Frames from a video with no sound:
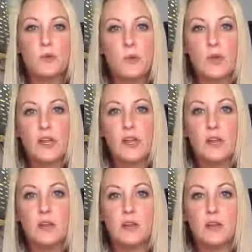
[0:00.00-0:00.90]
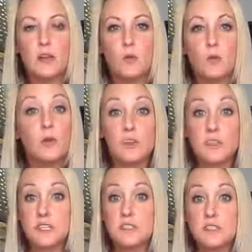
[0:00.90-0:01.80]
We
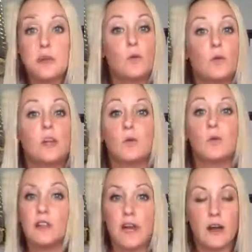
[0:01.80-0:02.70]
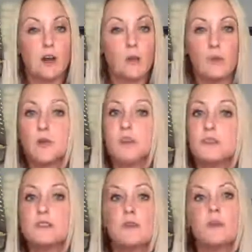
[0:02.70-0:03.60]
were seasonal. We let our
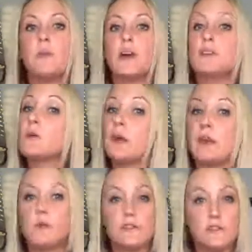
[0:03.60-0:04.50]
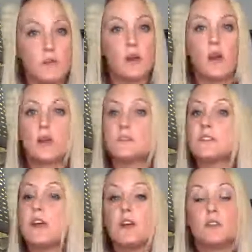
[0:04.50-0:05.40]
employees know, by the way, when summer
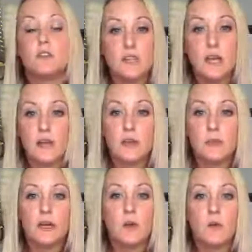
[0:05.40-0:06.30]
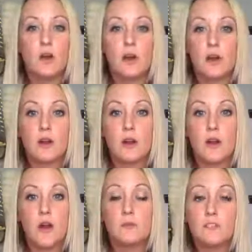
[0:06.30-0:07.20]
comes, there's not going to be any work.
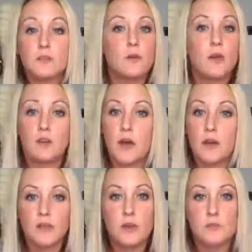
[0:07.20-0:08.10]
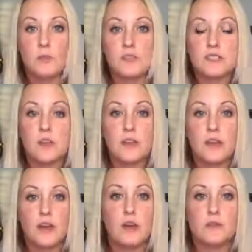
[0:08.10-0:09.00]
So a lot of the employees got
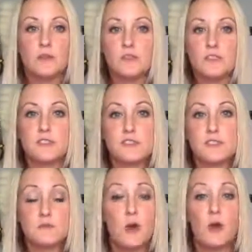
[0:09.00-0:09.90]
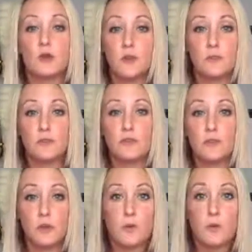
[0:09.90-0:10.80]
laid off. It was just a small group
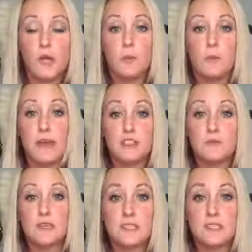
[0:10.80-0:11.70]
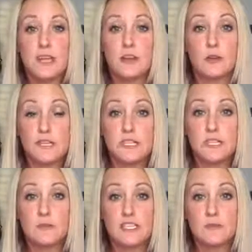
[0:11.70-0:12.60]
of, management and salary
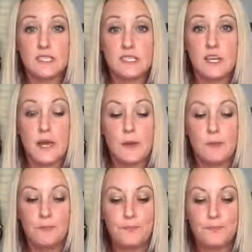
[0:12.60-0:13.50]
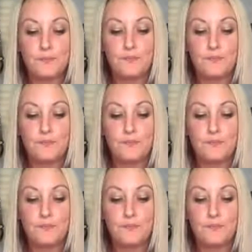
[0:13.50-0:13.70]
teams that would stay on.